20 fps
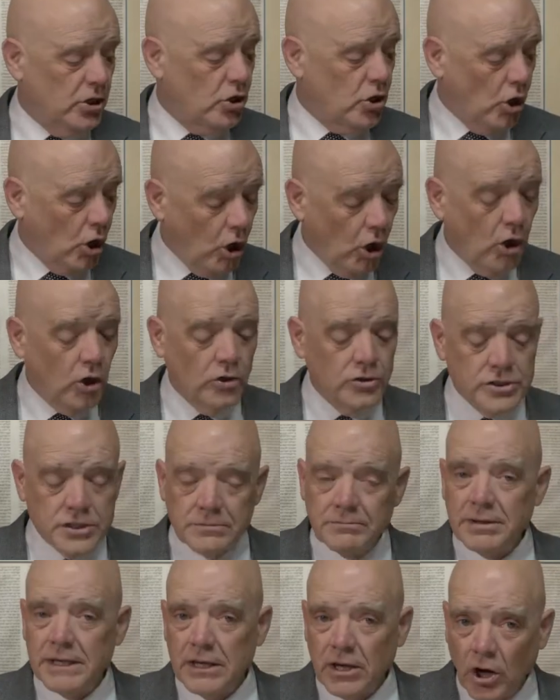called to
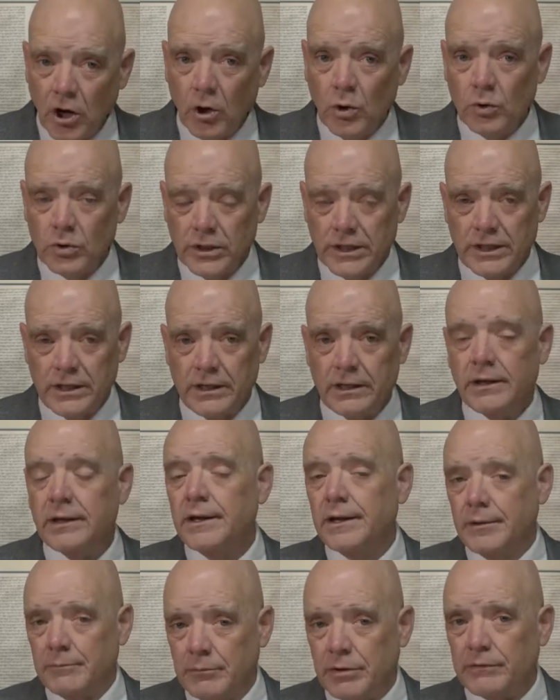be holy
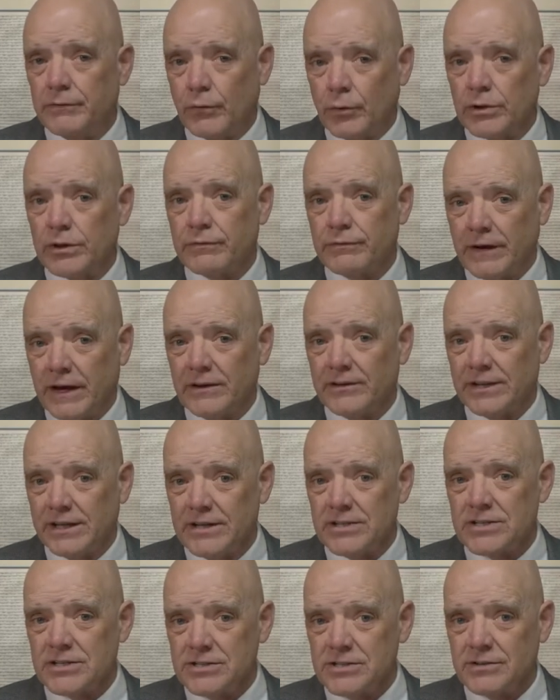before the
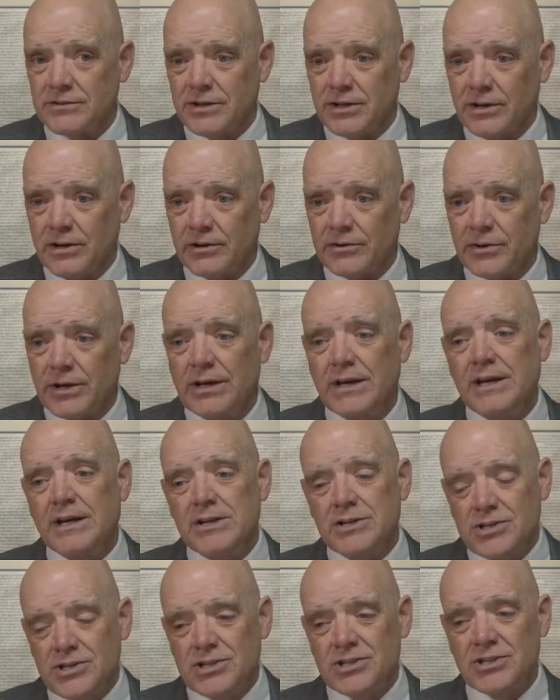foundations of the earth.
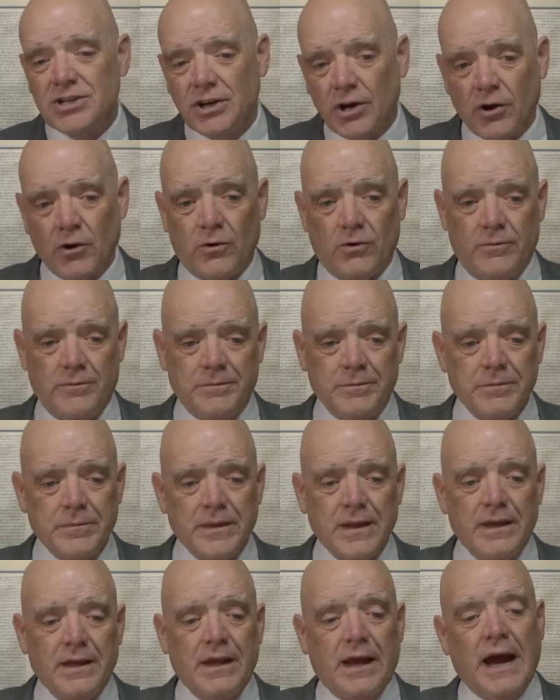So,
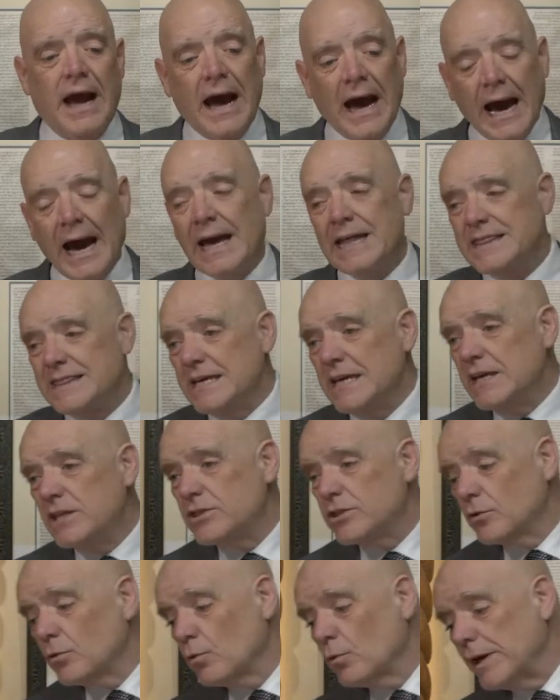I think
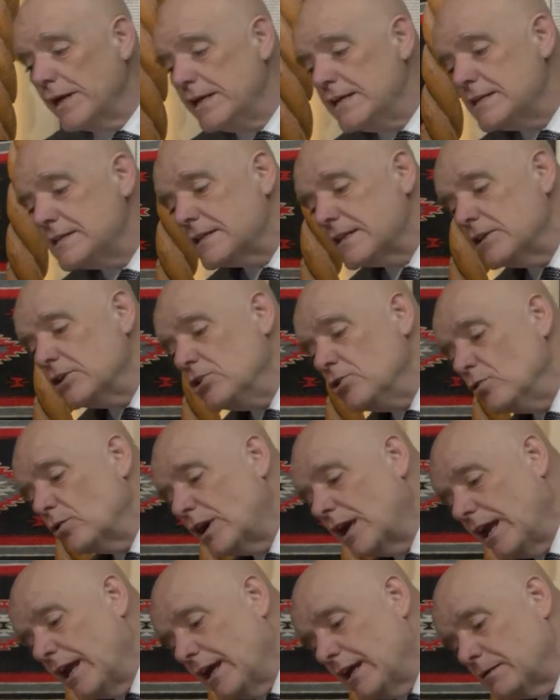the reason you
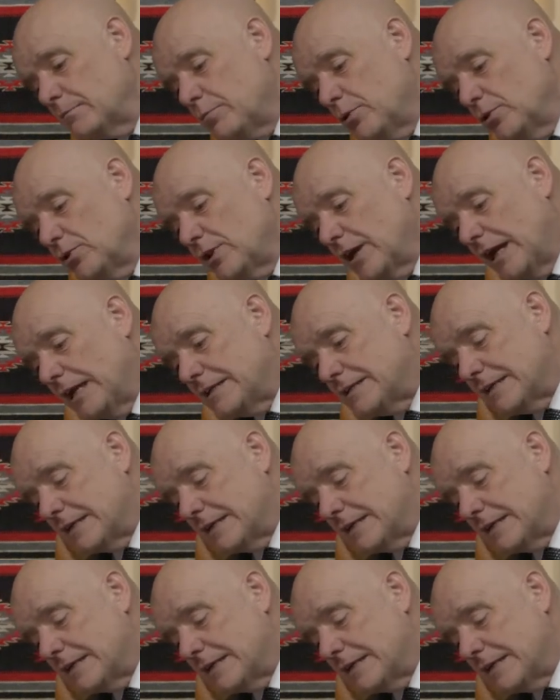can't put that